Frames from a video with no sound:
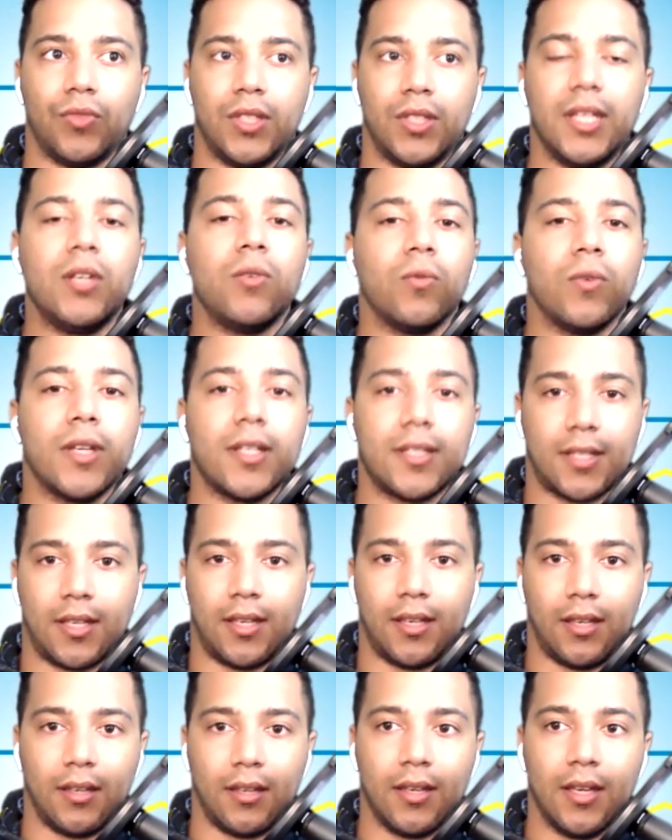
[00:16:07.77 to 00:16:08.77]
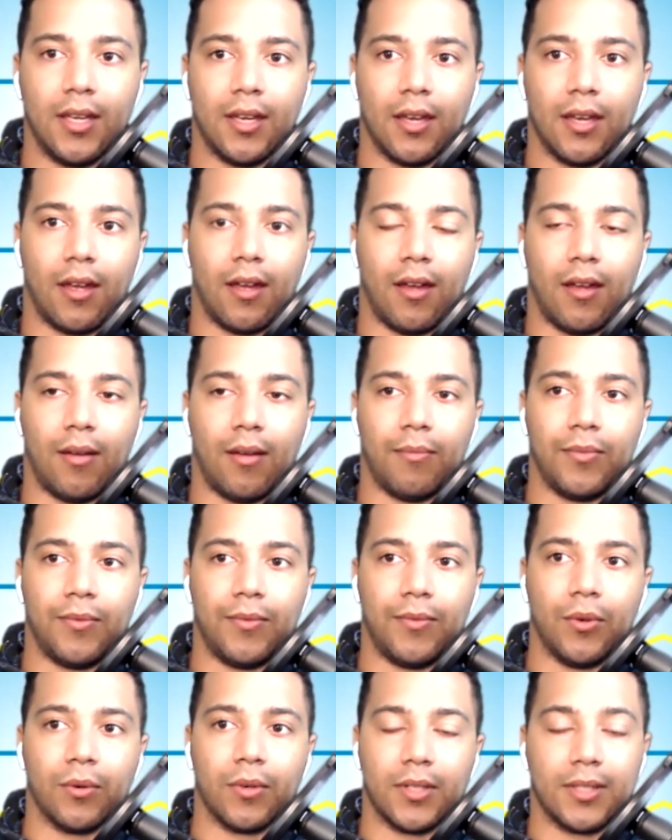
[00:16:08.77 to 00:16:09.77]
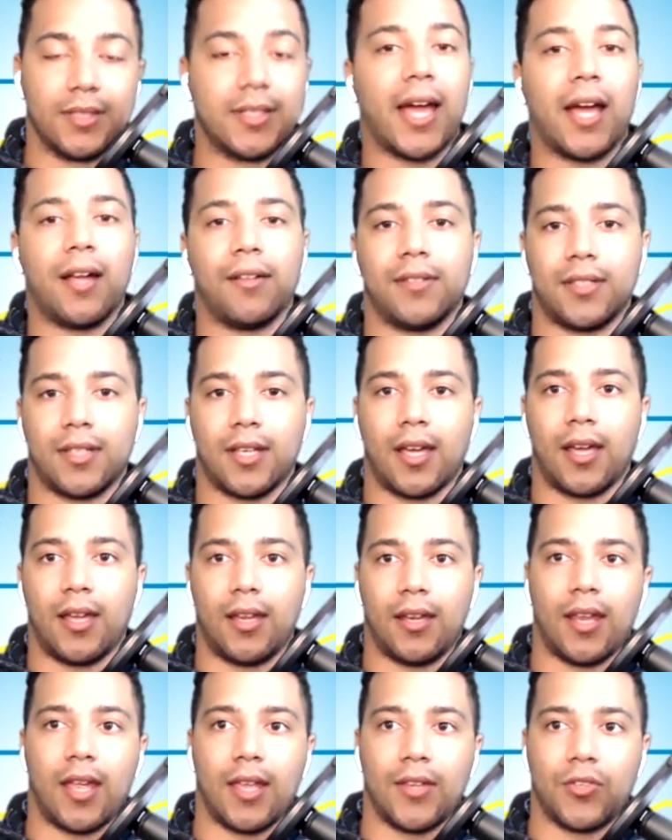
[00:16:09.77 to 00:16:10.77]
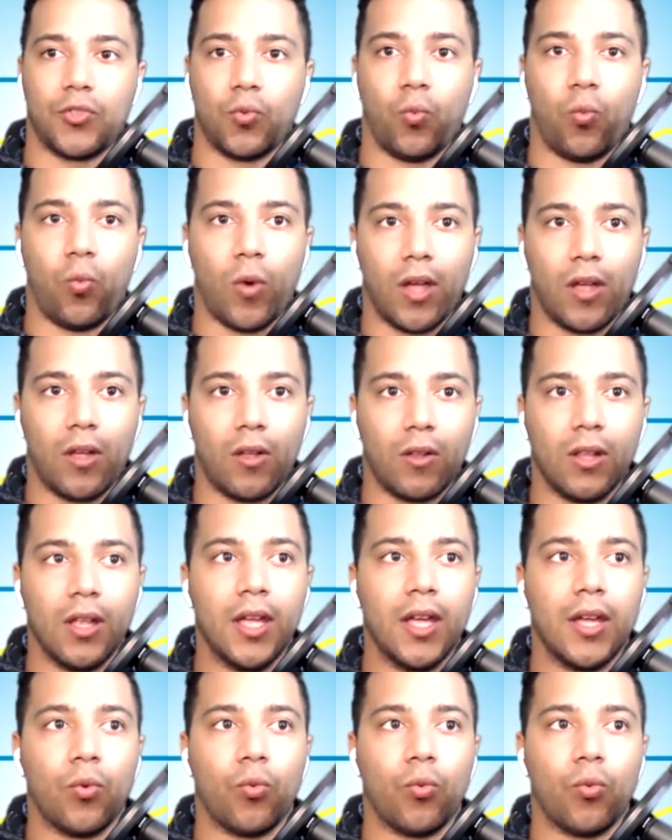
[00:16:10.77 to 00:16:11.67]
de-risking your downside as well.